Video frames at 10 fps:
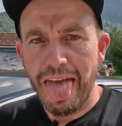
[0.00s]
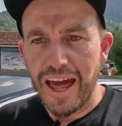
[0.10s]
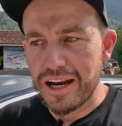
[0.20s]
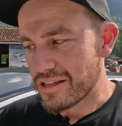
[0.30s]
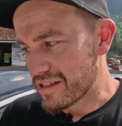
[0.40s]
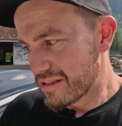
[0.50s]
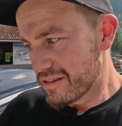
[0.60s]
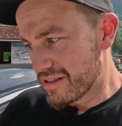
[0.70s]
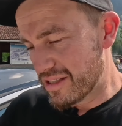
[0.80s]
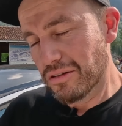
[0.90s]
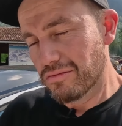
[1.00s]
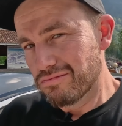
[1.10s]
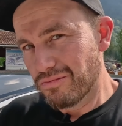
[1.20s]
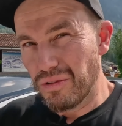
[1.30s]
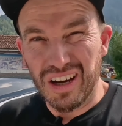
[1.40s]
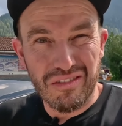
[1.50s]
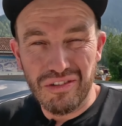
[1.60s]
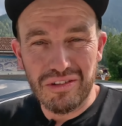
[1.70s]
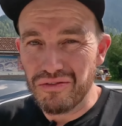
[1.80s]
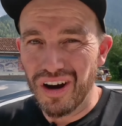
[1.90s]
and it's still like
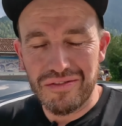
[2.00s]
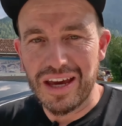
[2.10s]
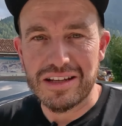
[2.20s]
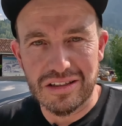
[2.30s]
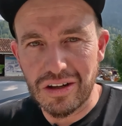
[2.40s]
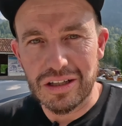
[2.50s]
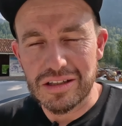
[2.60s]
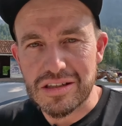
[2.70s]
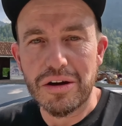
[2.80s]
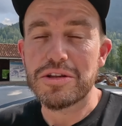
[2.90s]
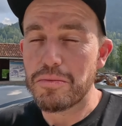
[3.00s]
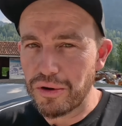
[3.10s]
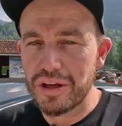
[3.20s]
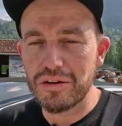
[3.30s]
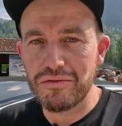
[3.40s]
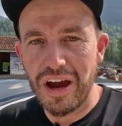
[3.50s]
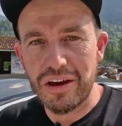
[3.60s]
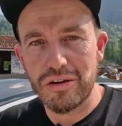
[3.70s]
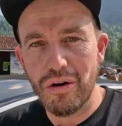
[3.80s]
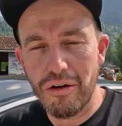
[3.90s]
$55,000. So it's a pretty good
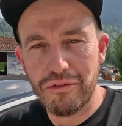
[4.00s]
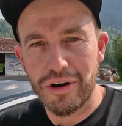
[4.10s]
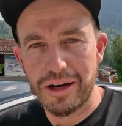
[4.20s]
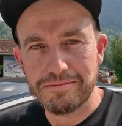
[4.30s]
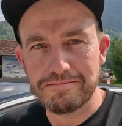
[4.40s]
value offering.